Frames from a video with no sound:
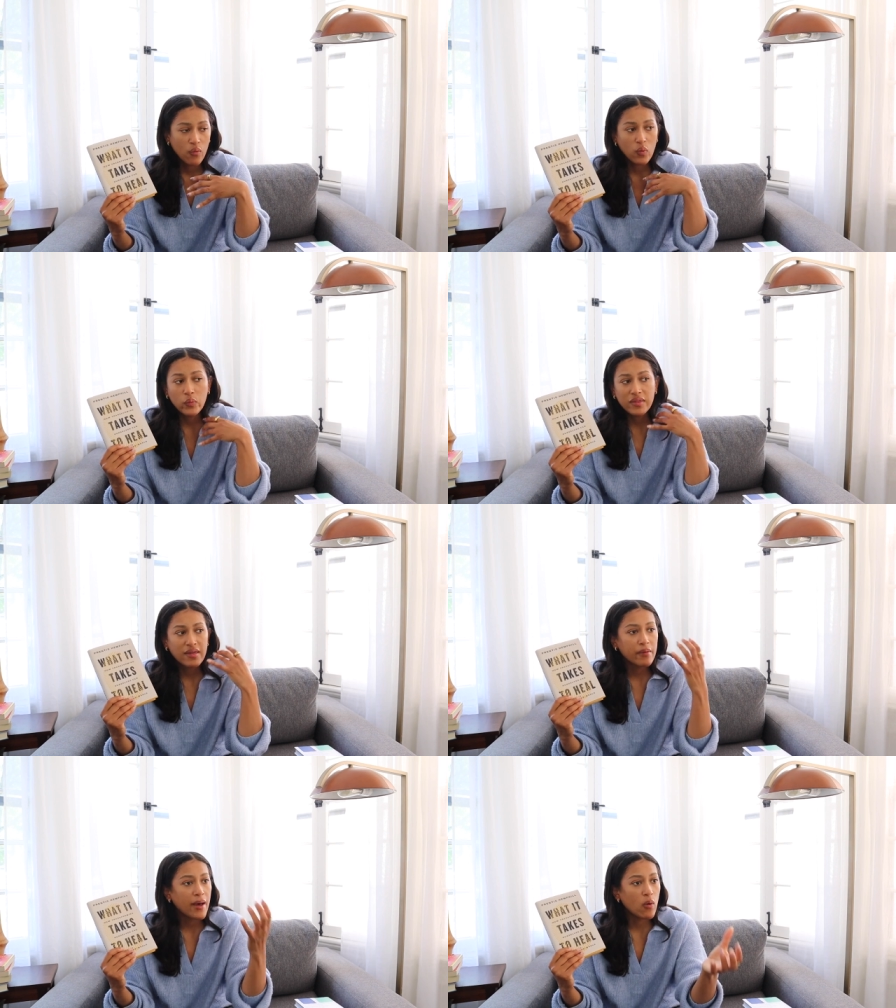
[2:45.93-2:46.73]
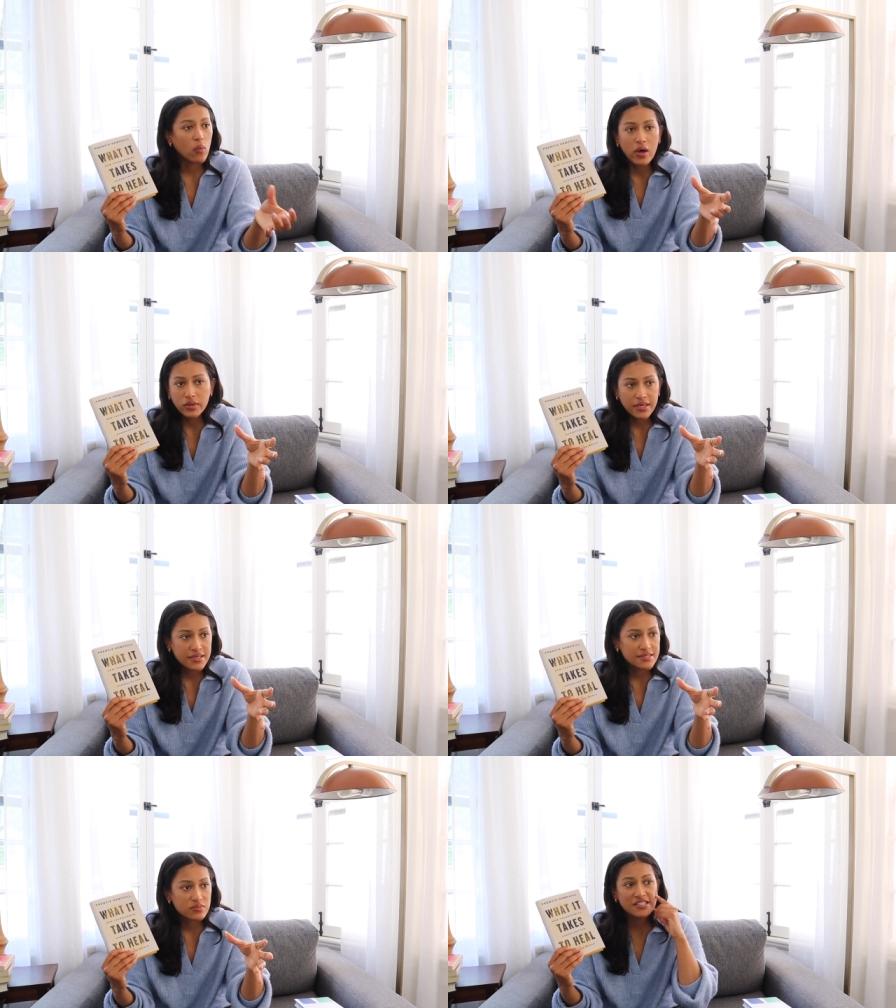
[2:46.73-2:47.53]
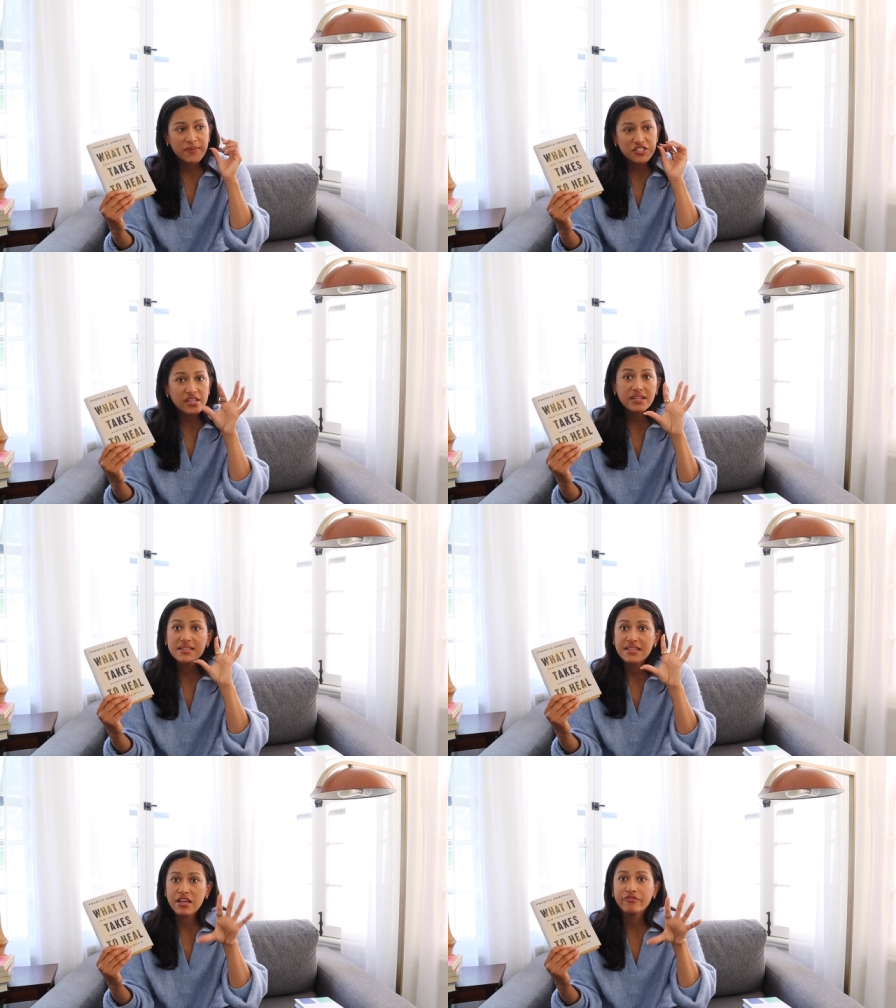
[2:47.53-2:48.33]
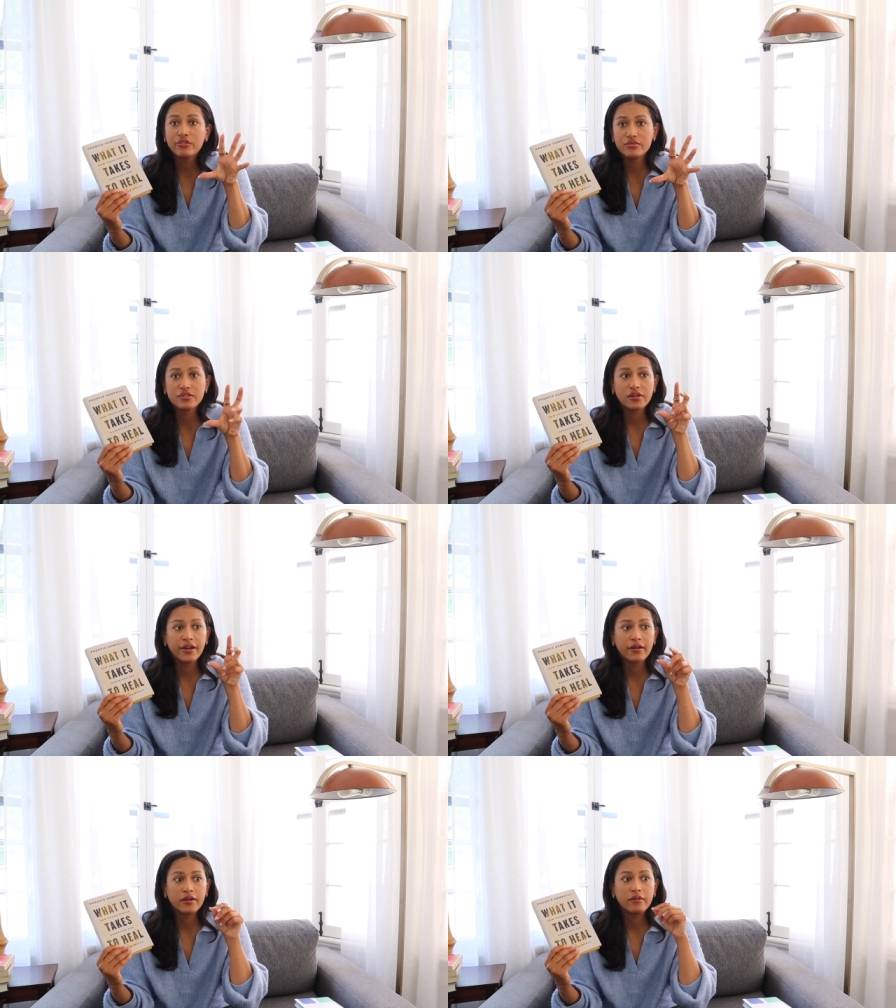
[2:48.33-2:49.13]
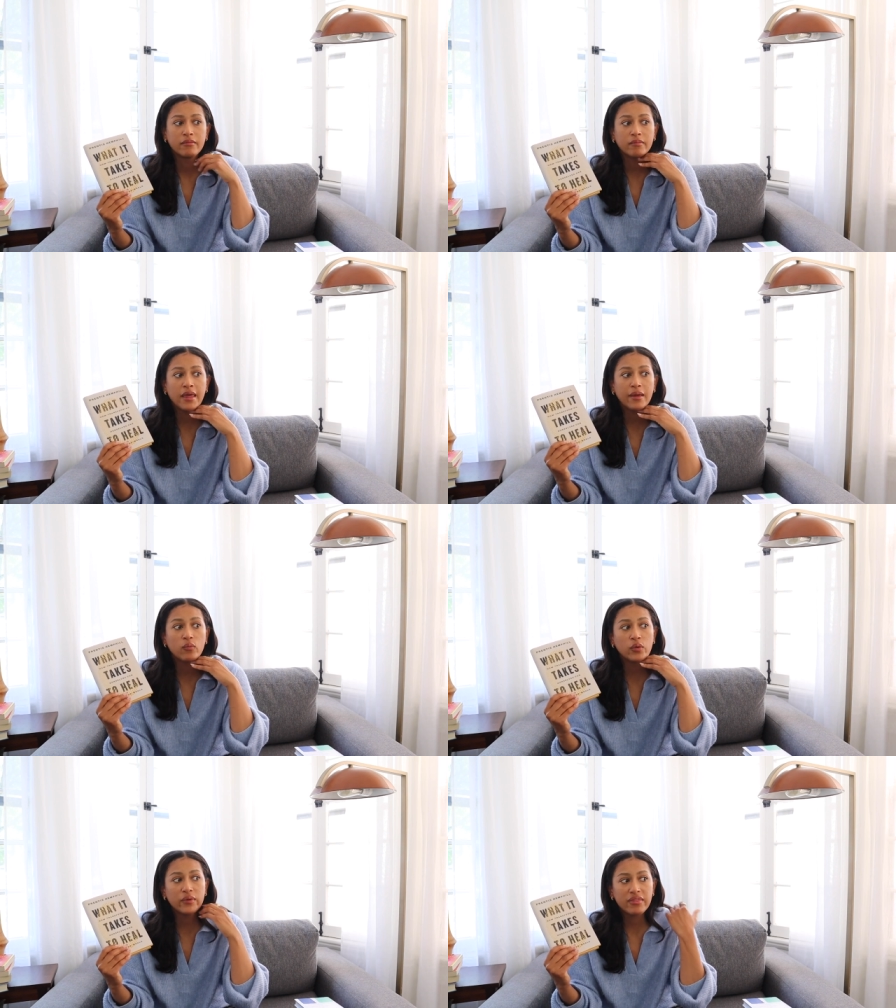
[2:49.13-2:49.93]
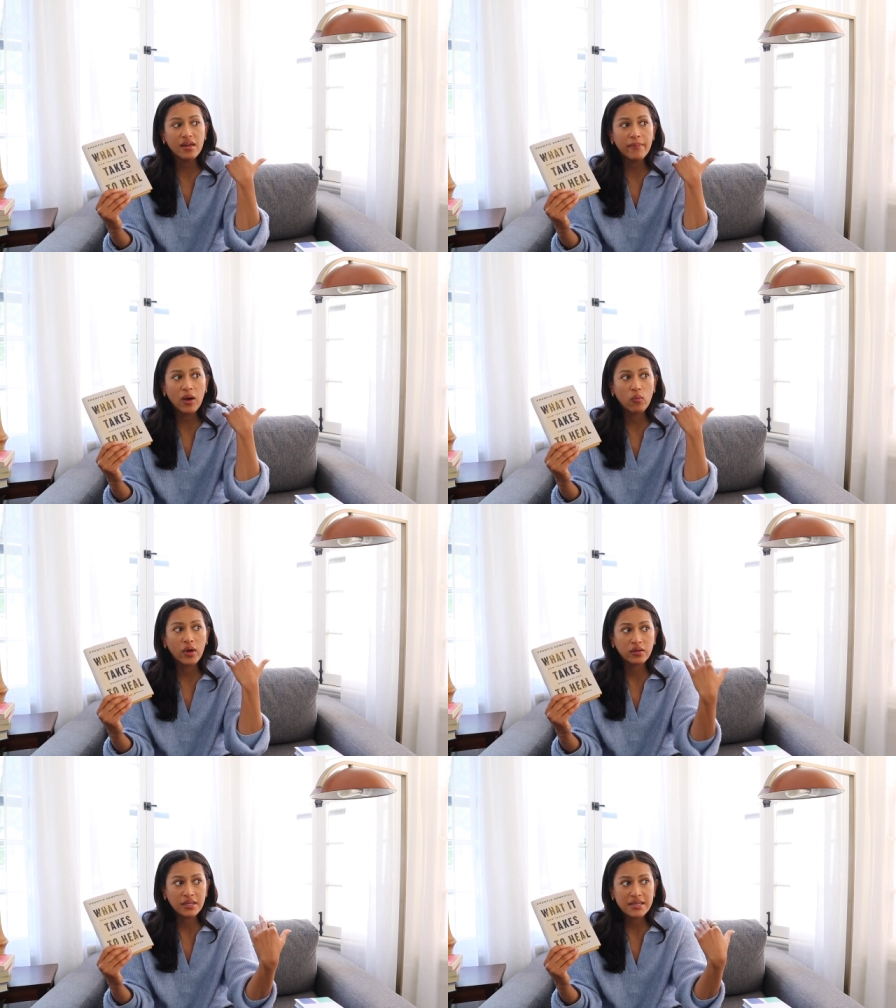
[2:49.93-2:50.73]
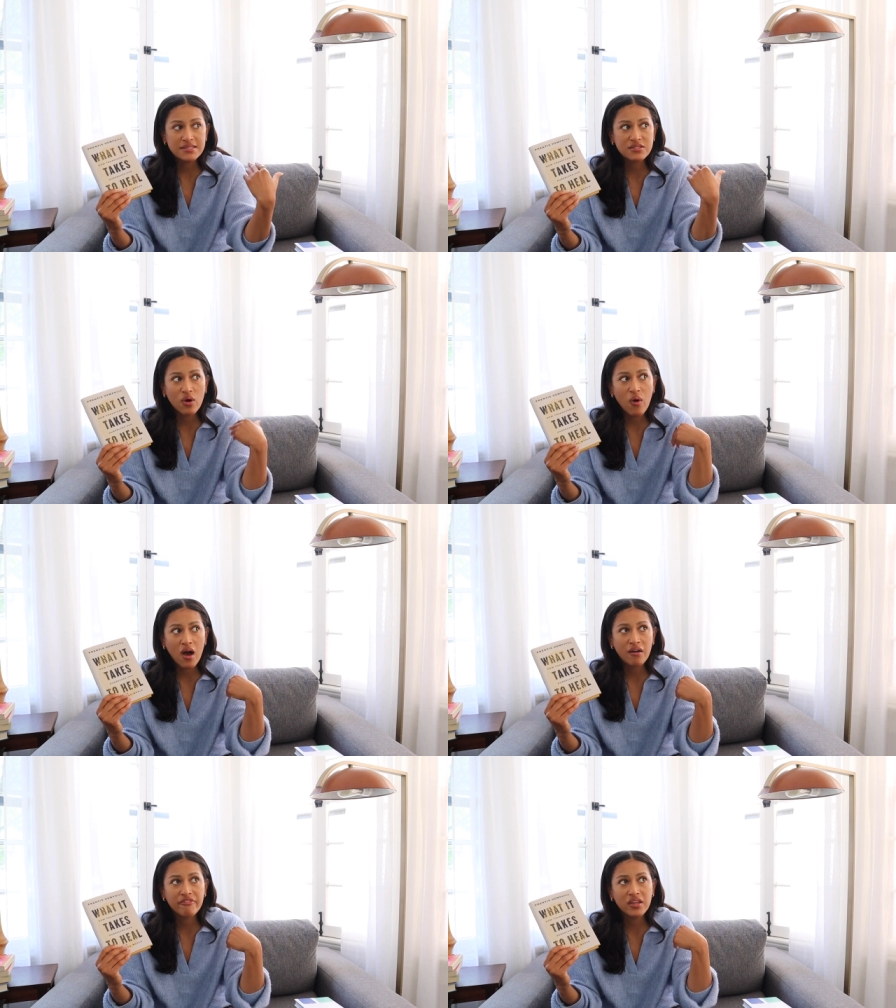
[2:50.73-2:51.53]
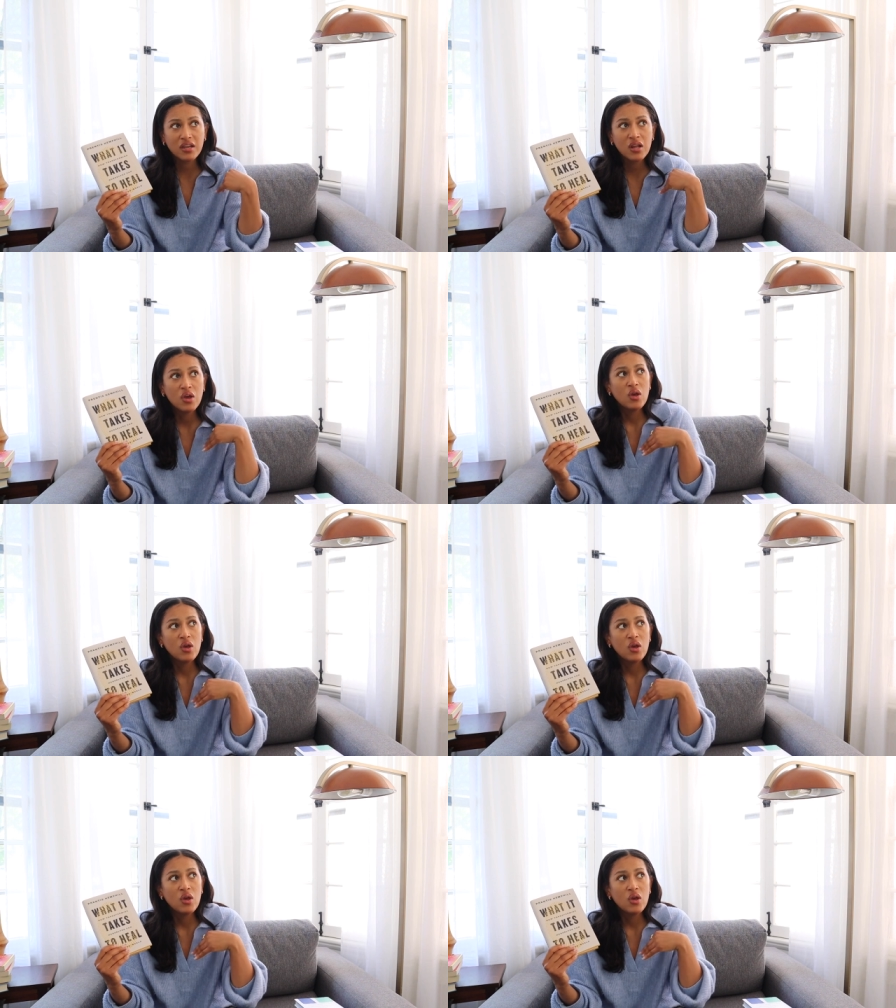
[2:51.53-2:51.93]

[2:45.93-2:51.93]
when we think about wellness, especially in this influencer era, like when we think about wellness, so often